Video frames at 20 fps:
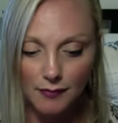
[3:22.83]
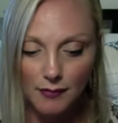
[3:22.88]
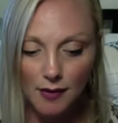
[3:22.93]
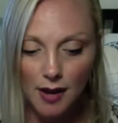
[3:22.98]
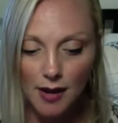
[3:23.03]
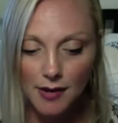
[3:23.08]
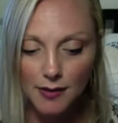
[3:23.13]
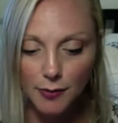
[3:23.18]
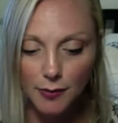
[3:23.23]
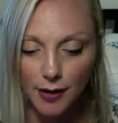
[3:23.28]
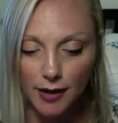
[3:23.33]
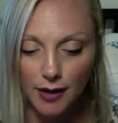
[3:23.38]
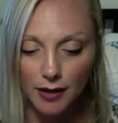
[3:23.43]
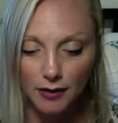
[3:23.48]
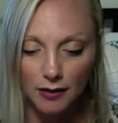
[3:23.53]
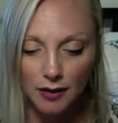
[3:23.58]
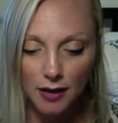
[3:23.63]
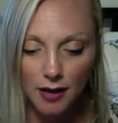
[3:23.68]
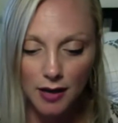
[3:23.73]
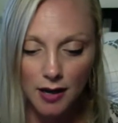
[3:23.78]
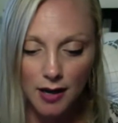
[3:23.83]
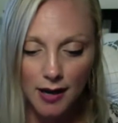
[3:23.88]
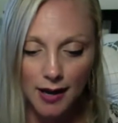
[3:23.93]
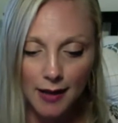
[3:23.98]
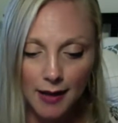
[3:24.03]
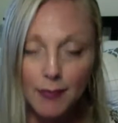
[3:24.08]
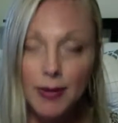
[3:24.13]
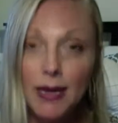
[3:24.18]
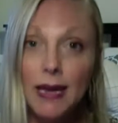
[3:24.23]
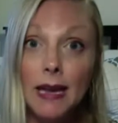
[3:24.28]
as well,
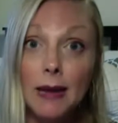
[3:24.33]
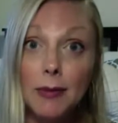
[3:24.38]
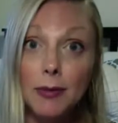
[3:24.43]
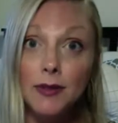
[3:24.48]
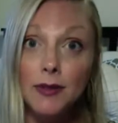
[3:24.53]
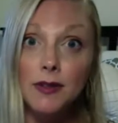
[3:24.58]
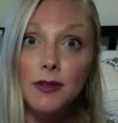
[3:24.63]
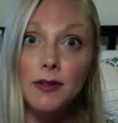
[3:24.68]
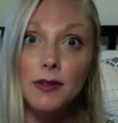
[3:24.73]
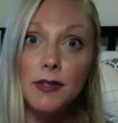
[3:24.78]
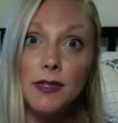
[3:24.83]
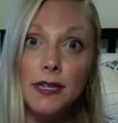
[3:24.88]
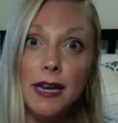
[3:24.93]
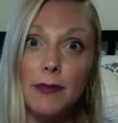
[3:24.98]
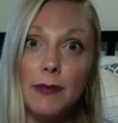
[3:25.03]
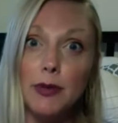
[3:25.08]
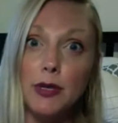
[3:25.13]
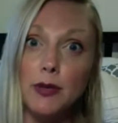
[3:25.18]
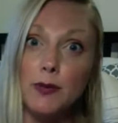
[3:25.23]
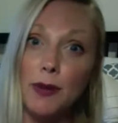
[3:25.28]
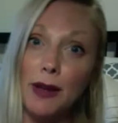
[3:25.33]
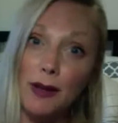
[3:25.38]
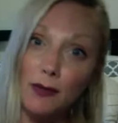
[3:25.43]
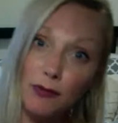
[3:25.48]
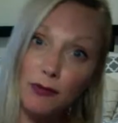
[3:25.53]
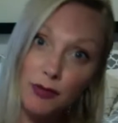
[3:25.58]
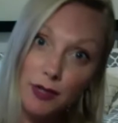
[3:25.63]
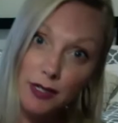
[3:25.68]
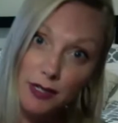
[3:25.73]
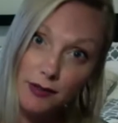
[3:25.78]
and being able to establish
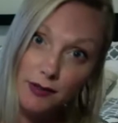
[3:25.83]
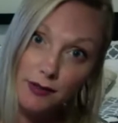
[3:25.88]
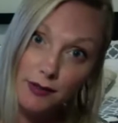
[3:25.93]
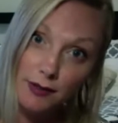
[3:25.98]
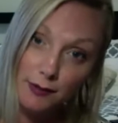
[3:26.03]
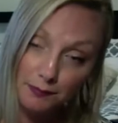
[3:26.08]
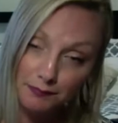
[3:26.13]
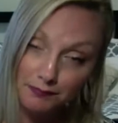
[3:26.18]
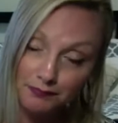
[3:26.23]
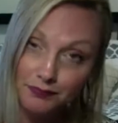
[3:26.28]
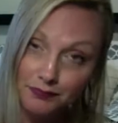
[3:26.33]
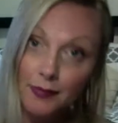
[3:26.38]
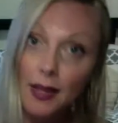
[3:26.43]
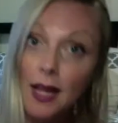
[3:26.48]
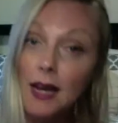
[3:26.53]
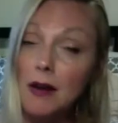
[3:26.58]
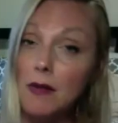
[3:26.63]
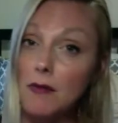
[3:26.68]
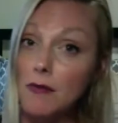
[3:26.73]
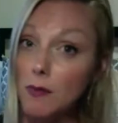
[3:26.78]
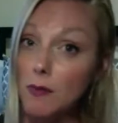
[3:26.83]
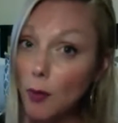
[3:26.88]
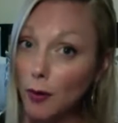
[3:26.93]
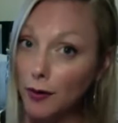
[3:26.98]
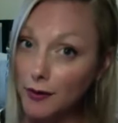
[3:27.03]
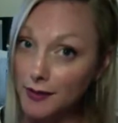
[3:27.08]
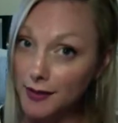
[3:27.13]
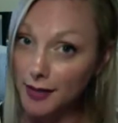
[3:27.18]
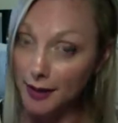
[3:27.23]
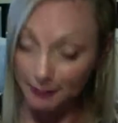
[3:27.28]
boundaries and
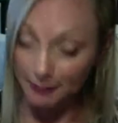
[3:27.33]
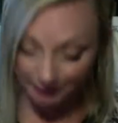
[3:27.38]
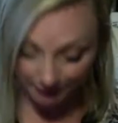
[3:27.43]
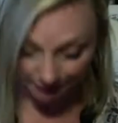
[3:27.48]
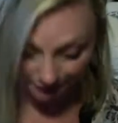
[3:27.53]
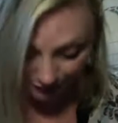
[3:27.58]
enforce them.